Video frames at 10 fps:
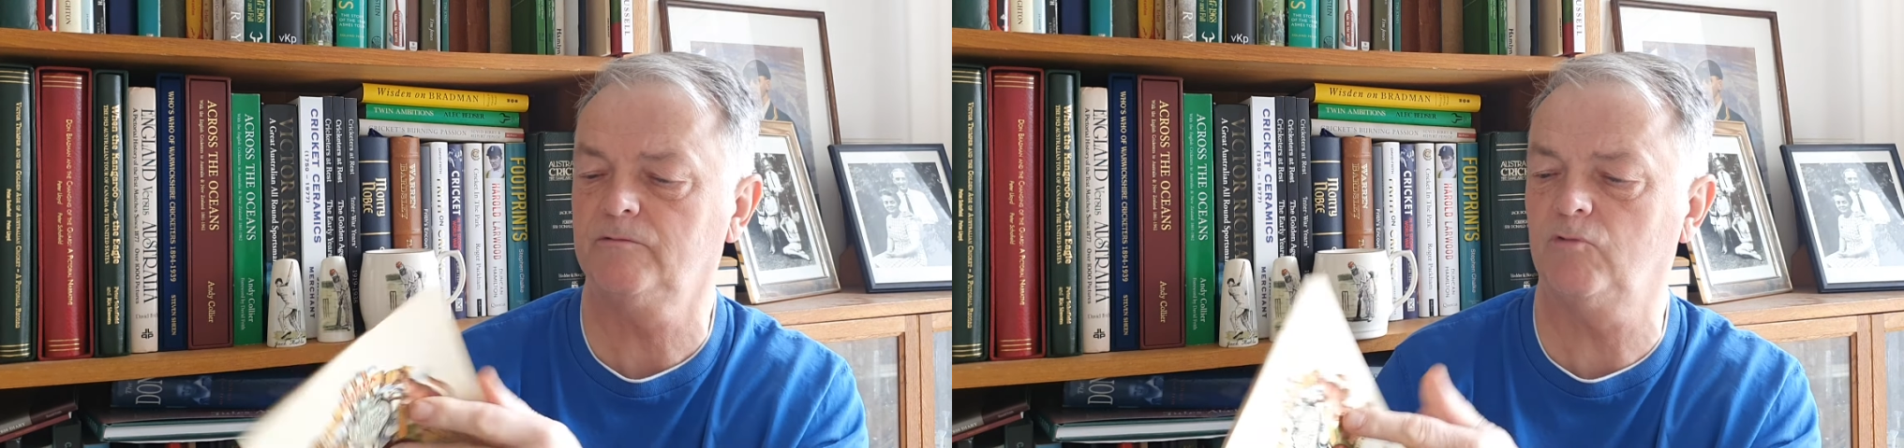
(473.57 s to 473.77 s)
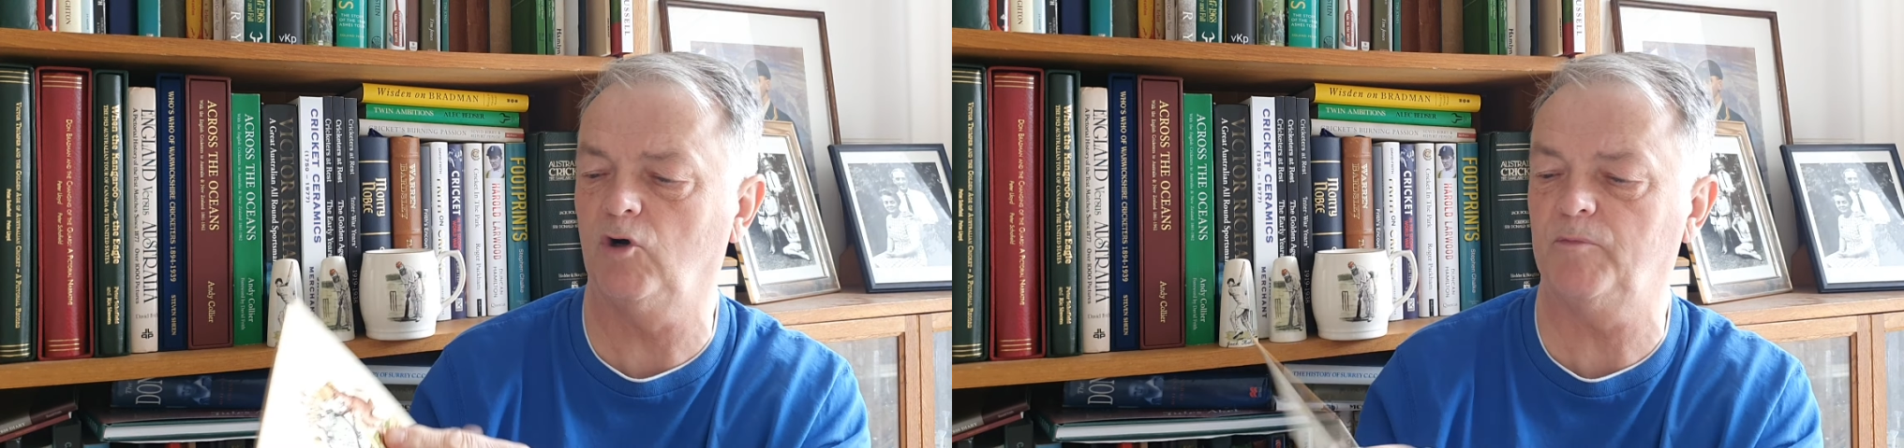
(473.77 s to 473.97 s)

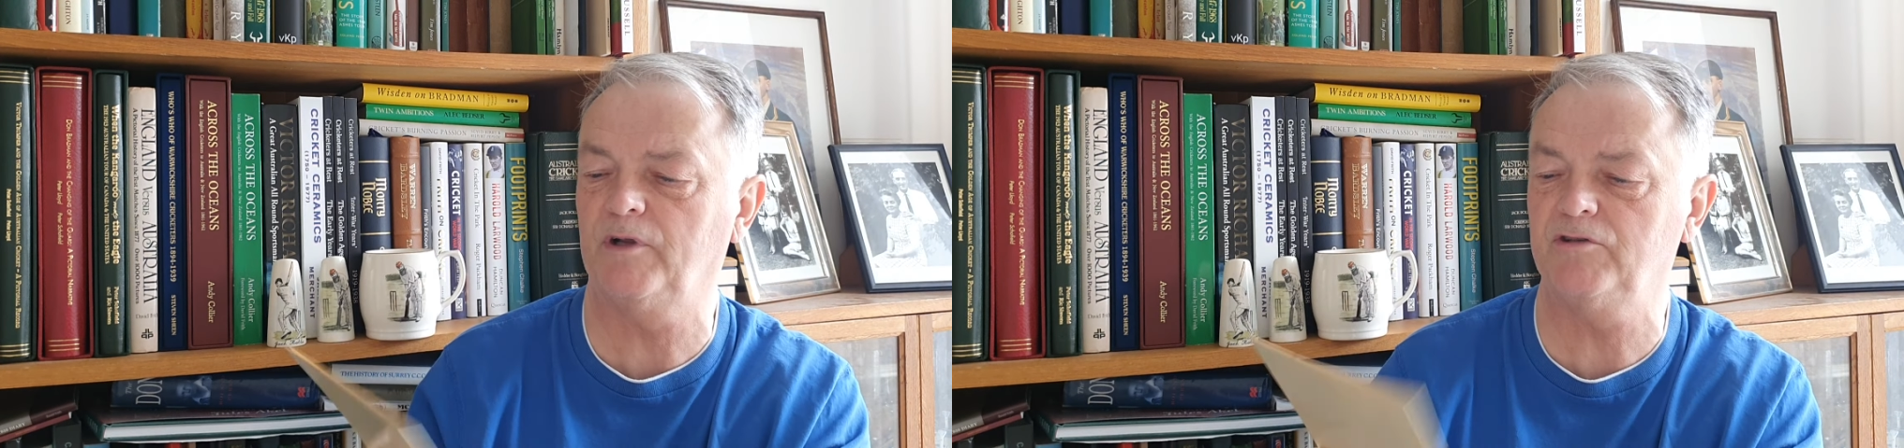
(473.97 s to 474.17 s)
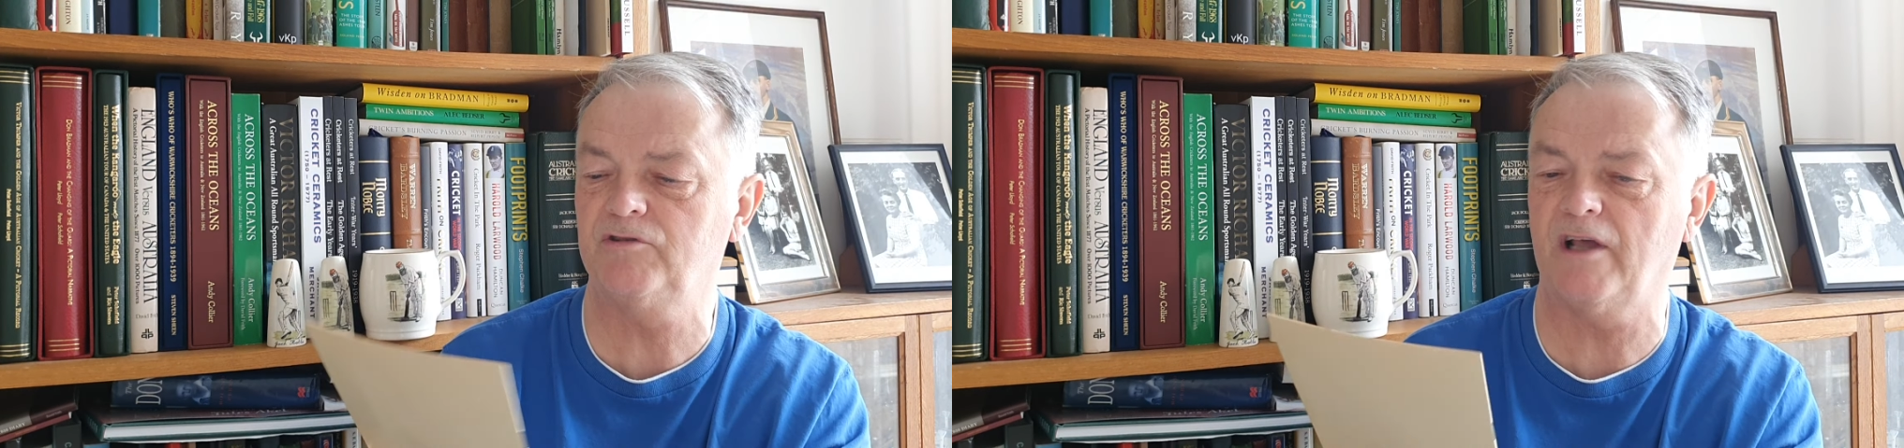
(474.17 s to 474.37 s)
quite
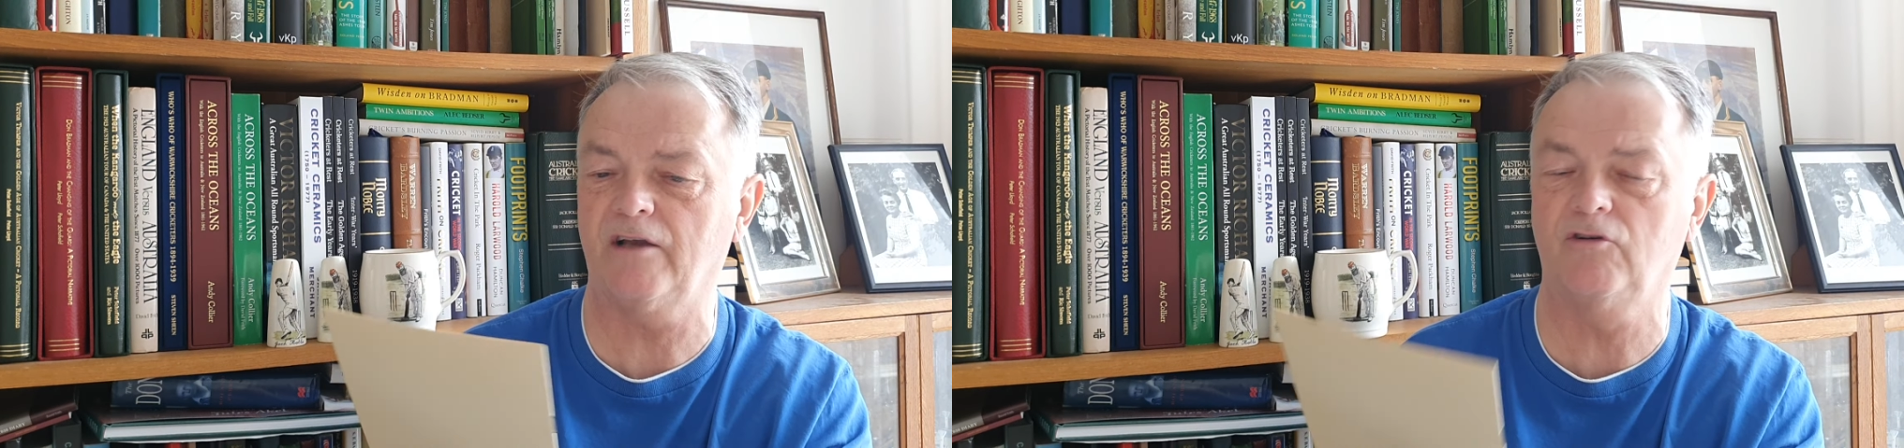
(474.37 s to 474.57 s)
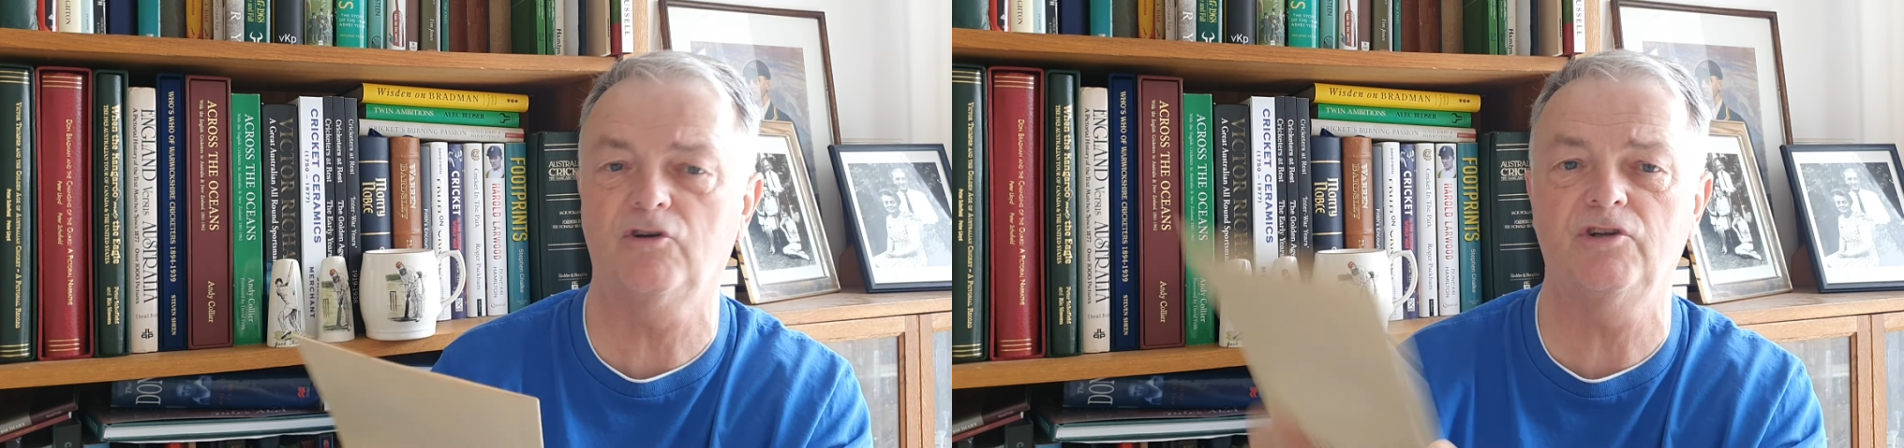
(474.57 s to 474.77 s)
pleased with
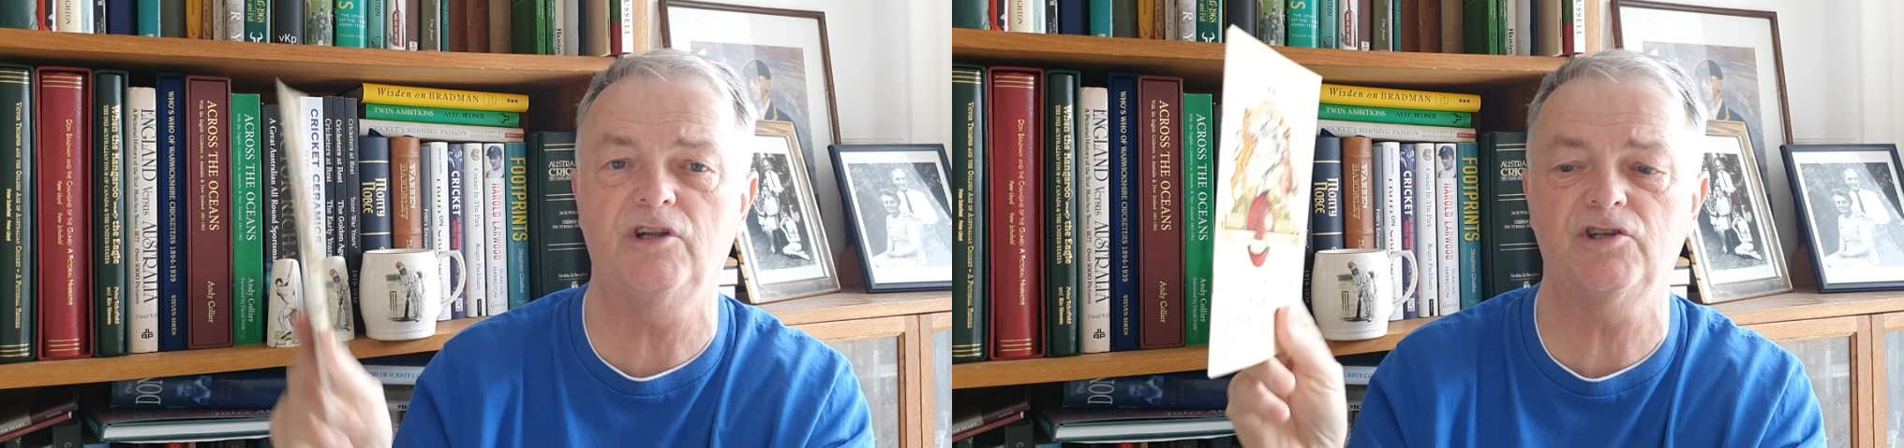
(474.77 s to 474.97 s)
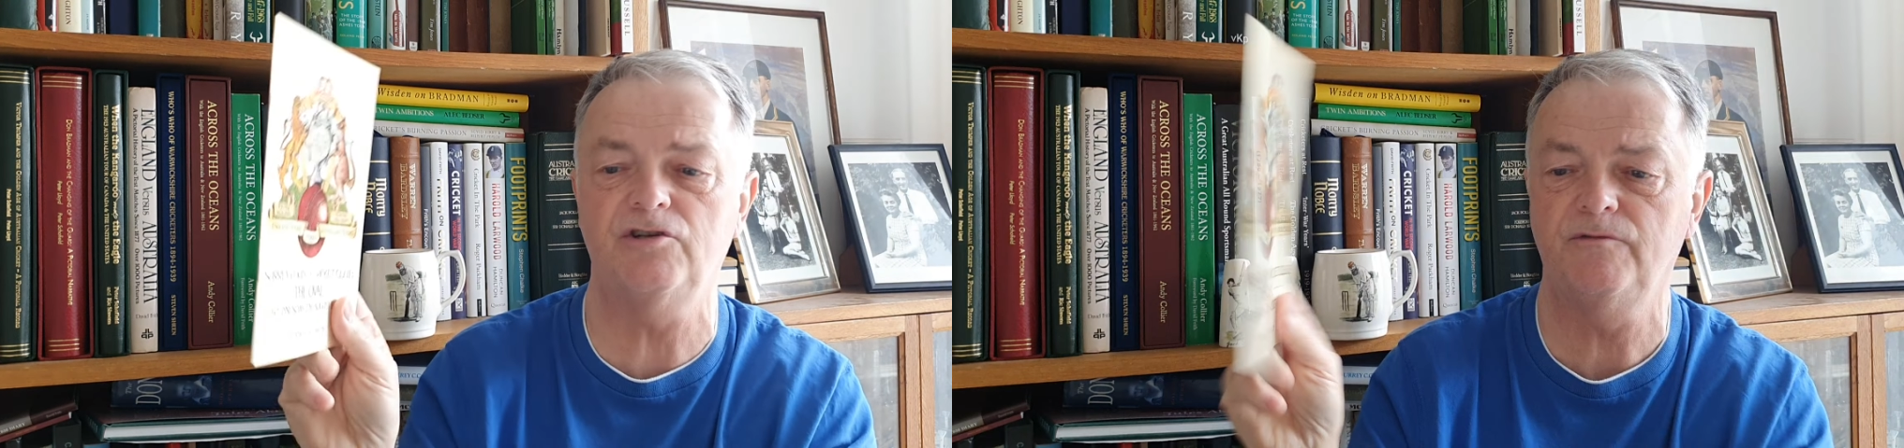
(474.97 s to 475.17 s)
that, good
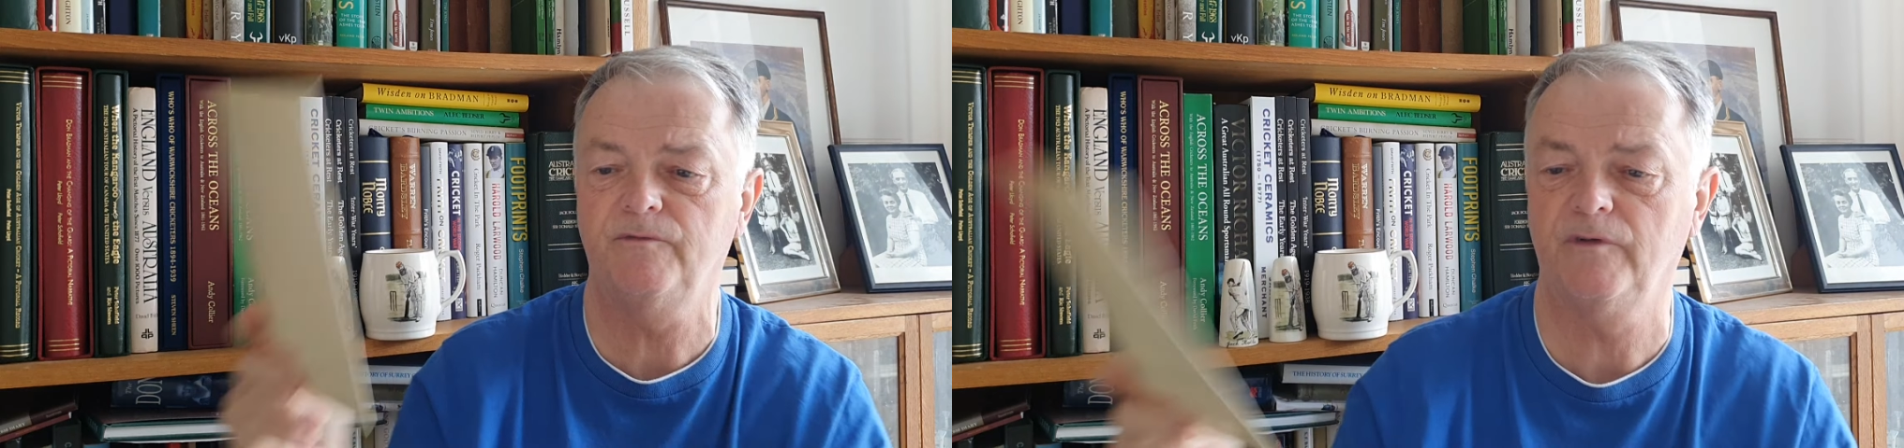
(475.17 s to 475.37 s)
condition.